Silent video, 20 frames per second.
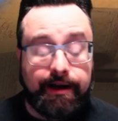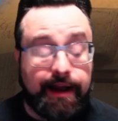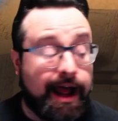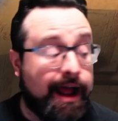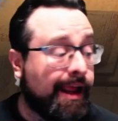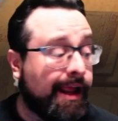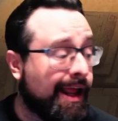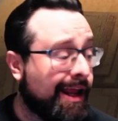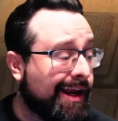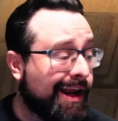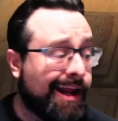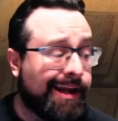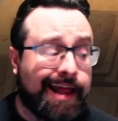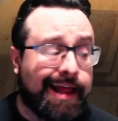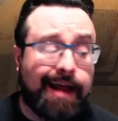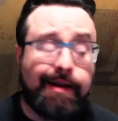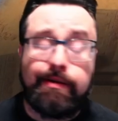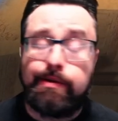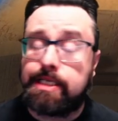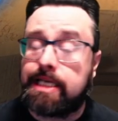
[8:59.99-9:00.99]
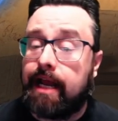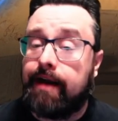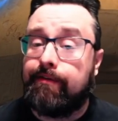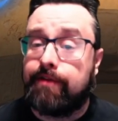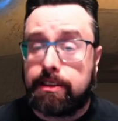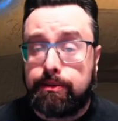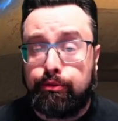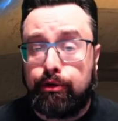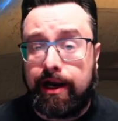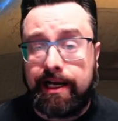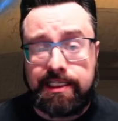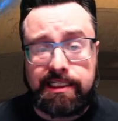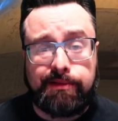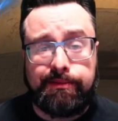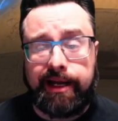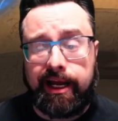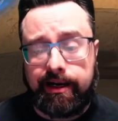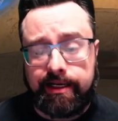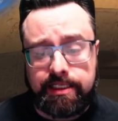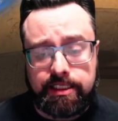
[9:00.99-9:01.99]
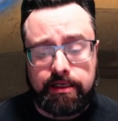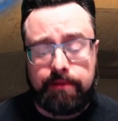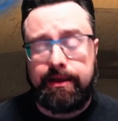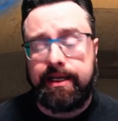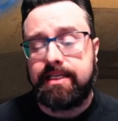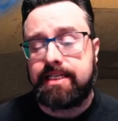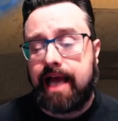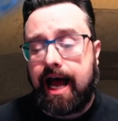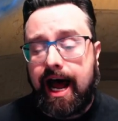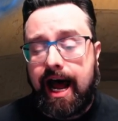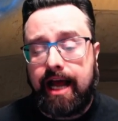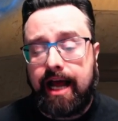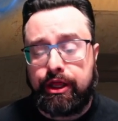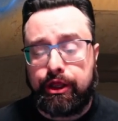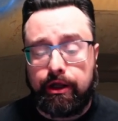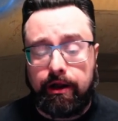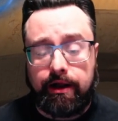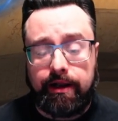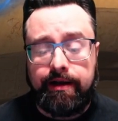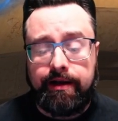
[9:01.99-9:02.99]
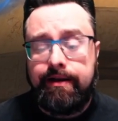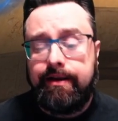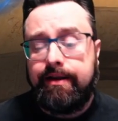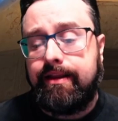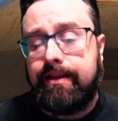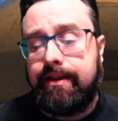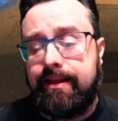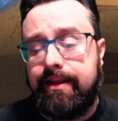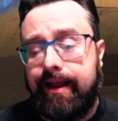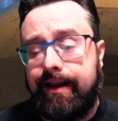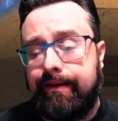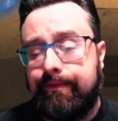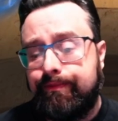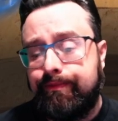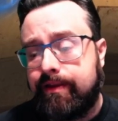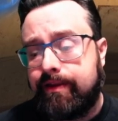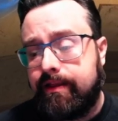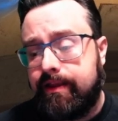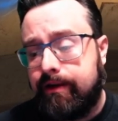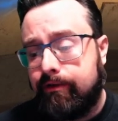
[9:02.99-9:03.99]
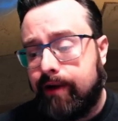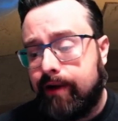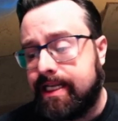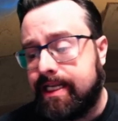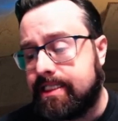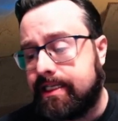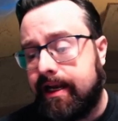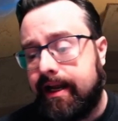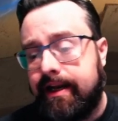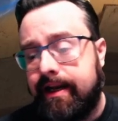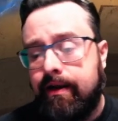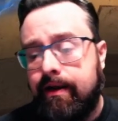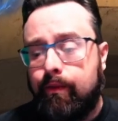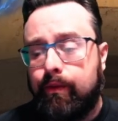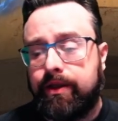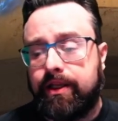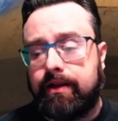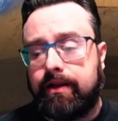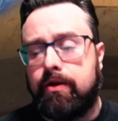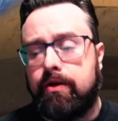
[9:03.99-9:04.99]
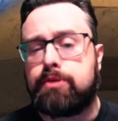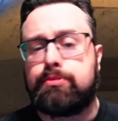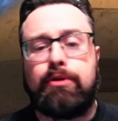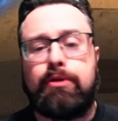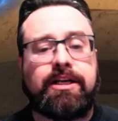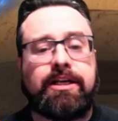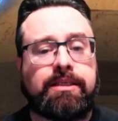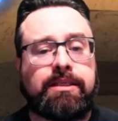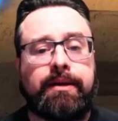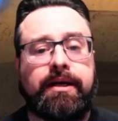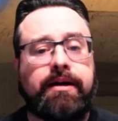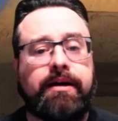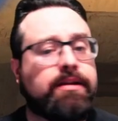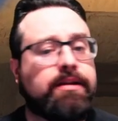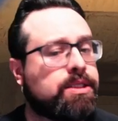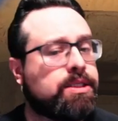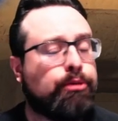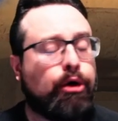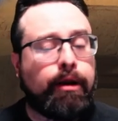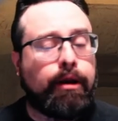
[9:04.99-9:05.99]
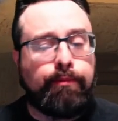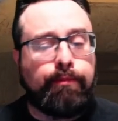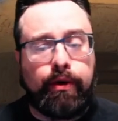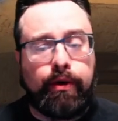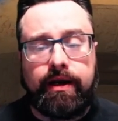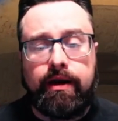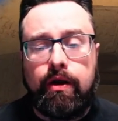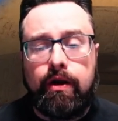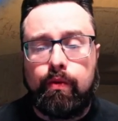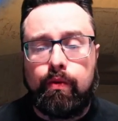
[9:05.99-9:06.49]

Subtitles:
And that was kind of a surprise to me, honestly, because I thought that the right side, with the close proximity to the spawn point,